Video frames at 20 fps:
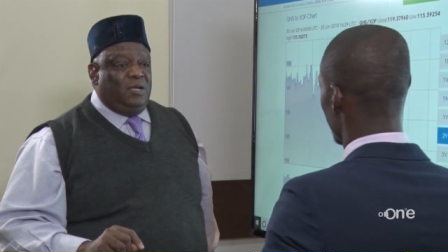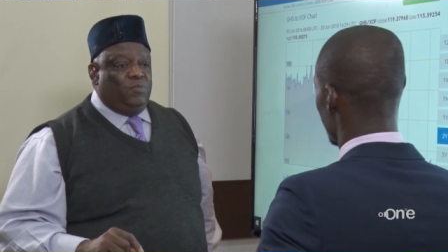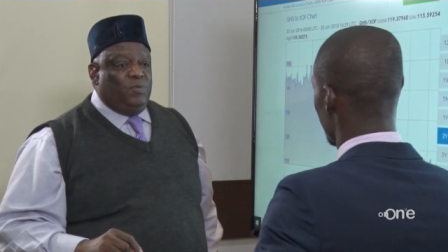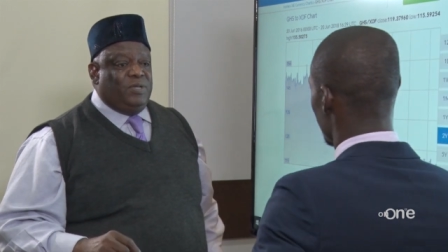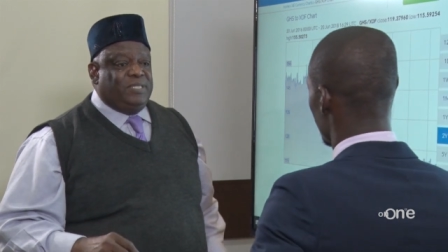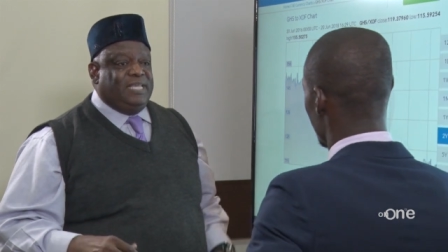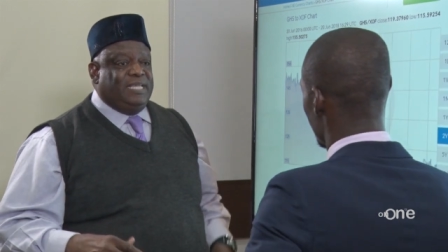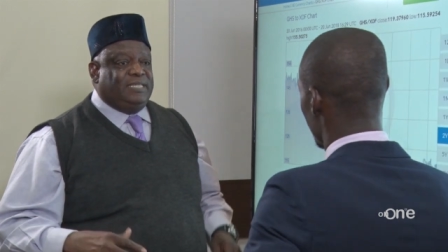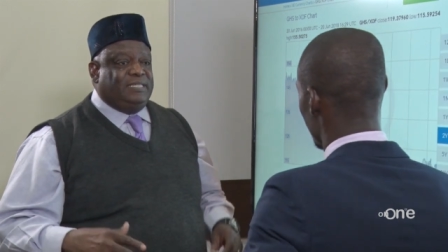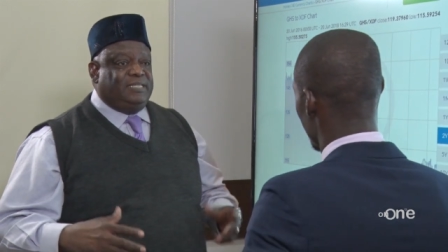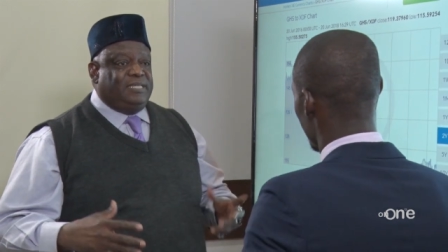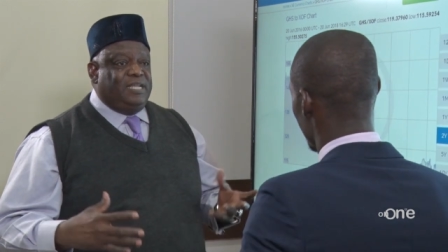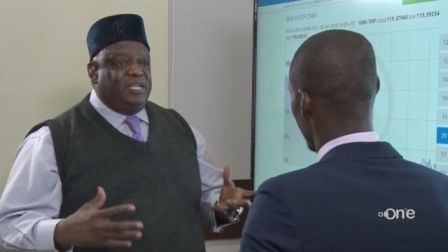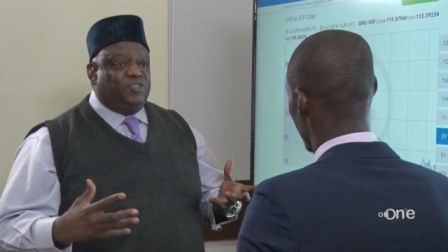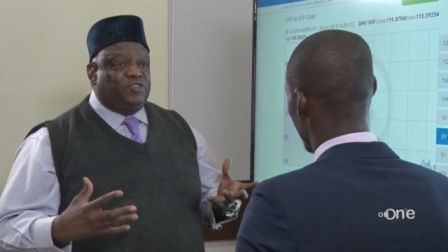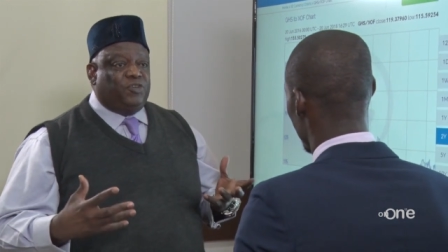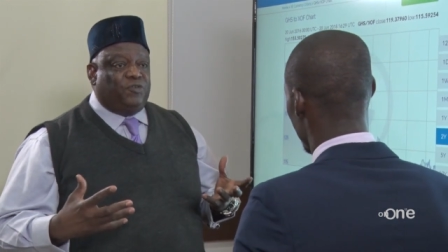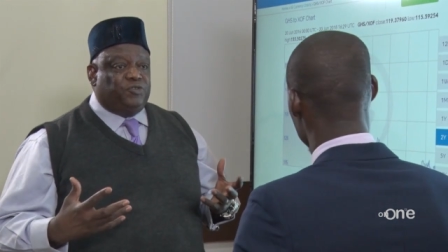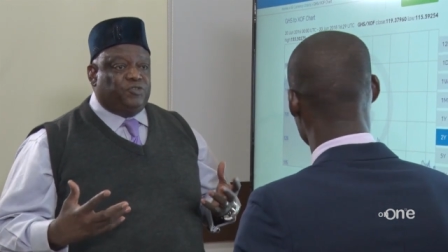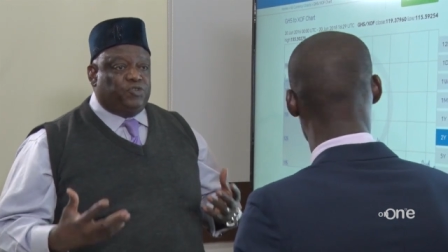with a
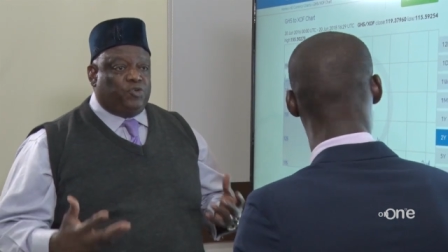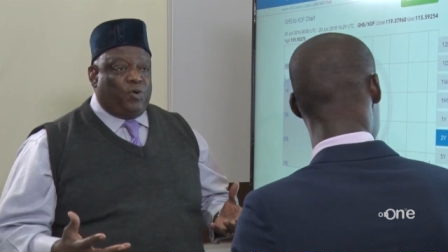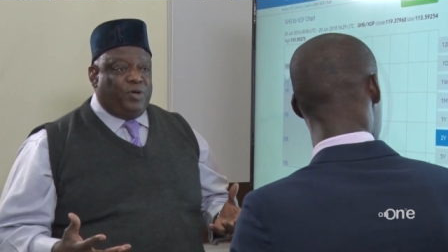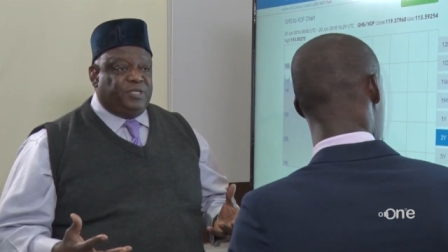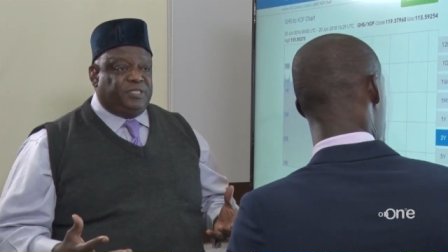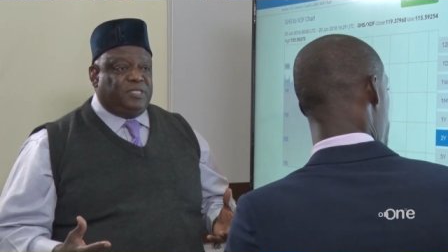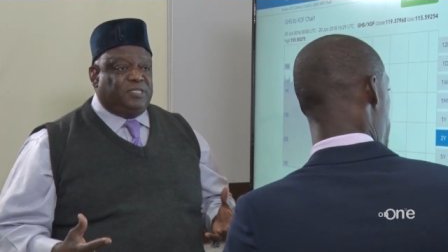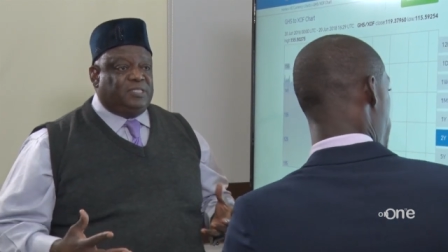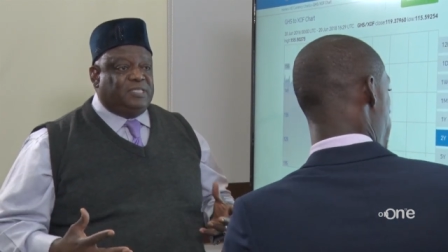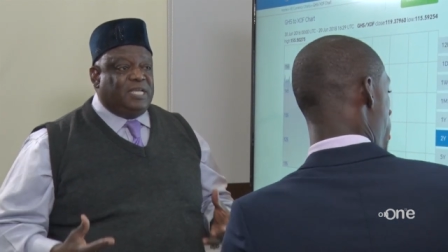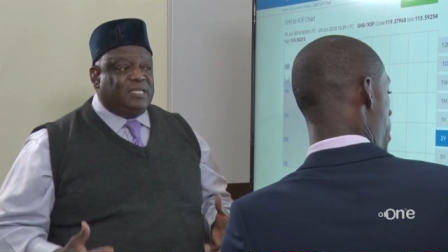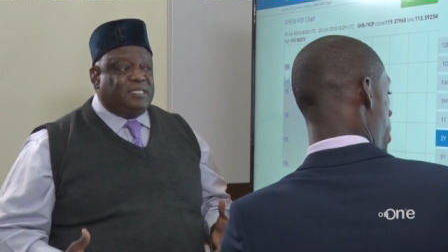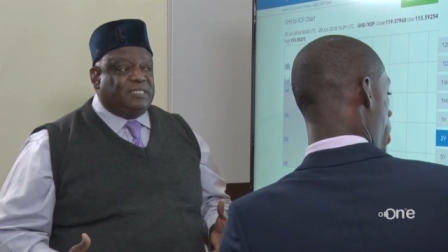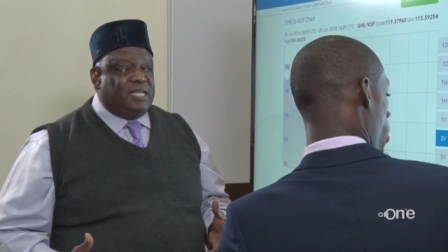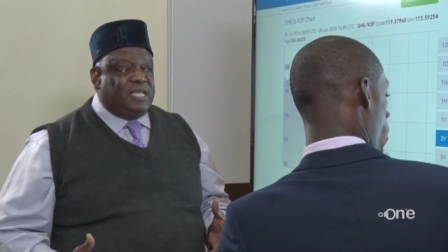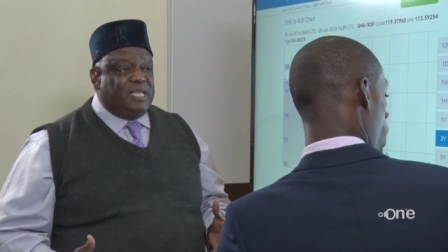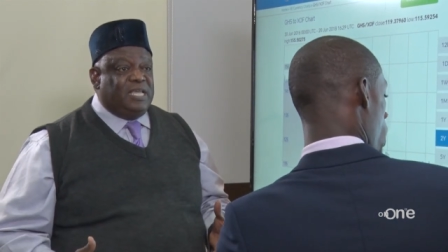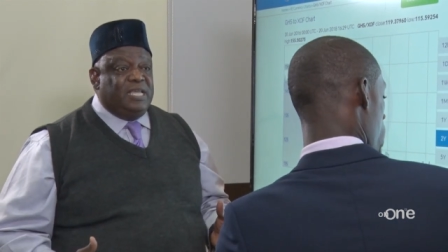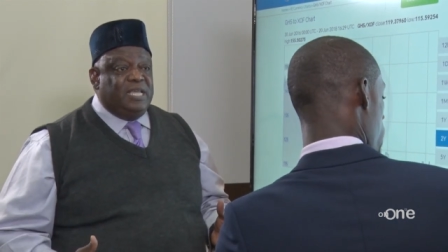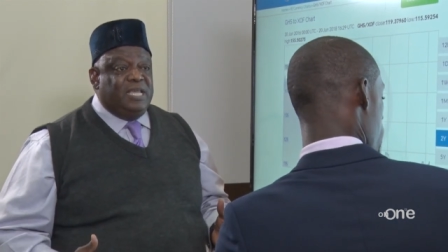series of choices that
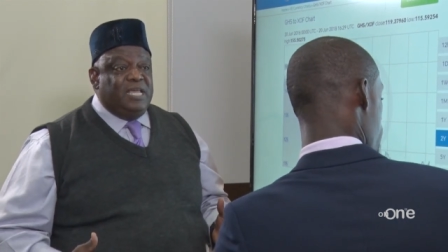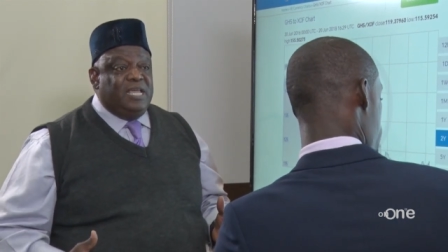say,